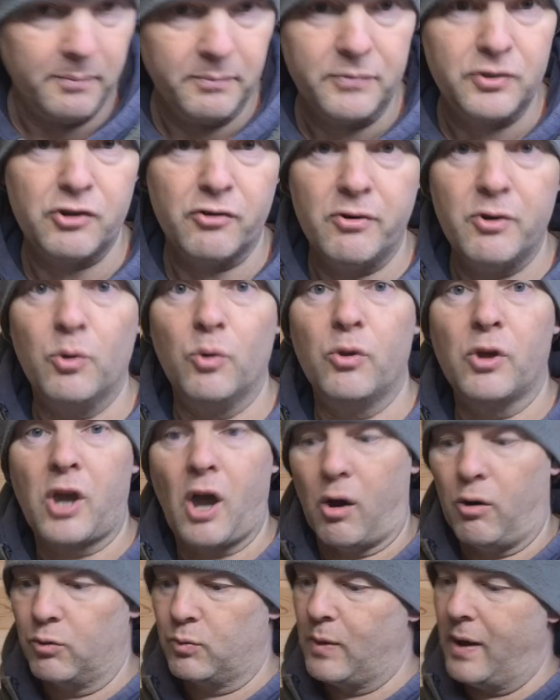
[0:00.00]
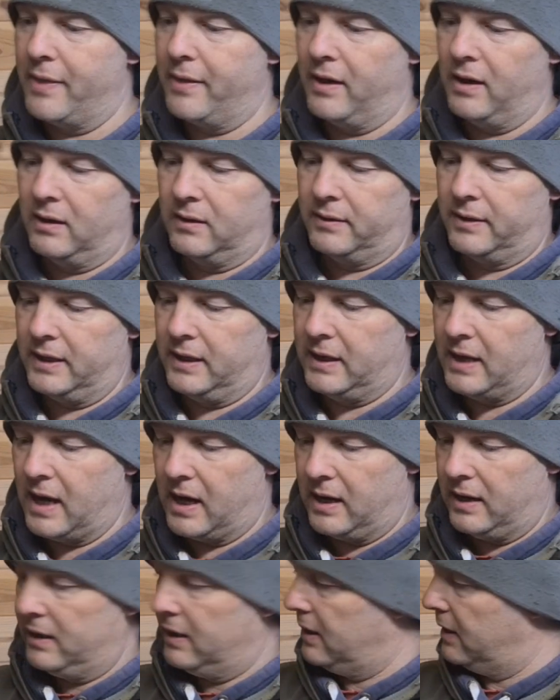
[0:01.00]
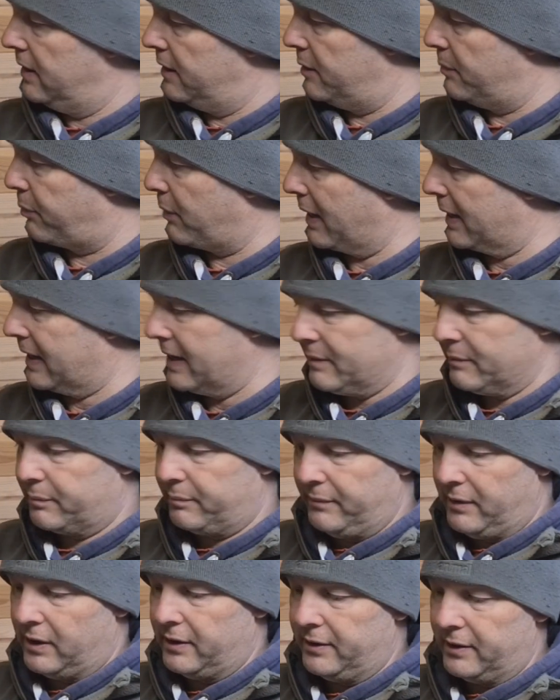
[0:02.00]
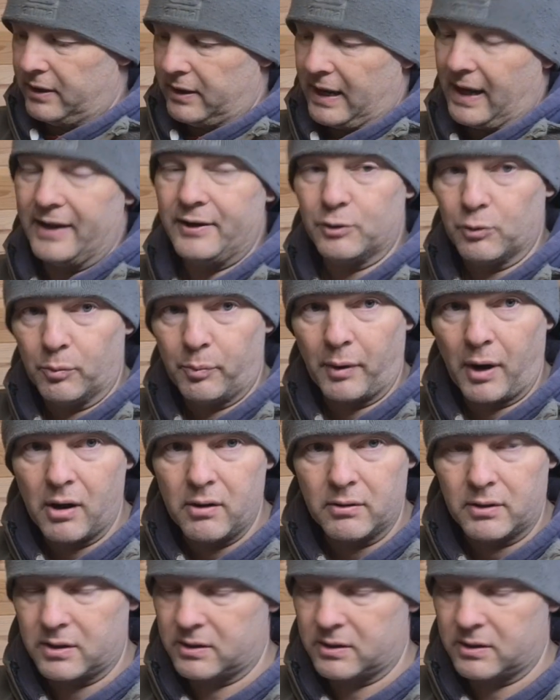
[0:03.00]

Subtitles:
during all the cold weather. The bracket and the handle broke,